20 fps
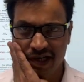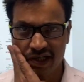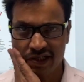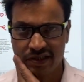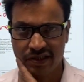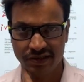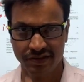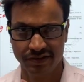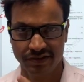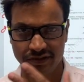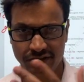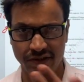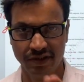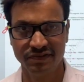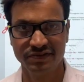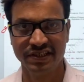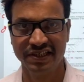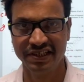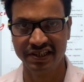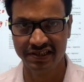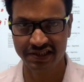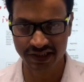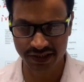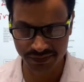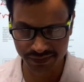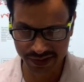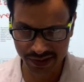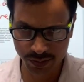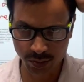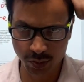which part of the
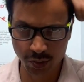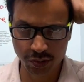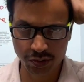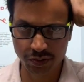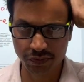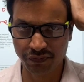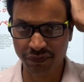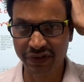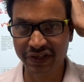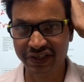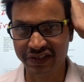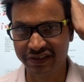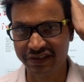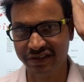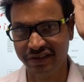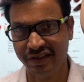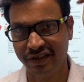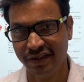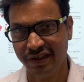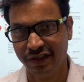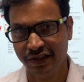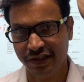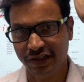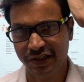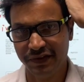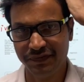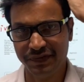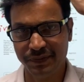reagent will go where.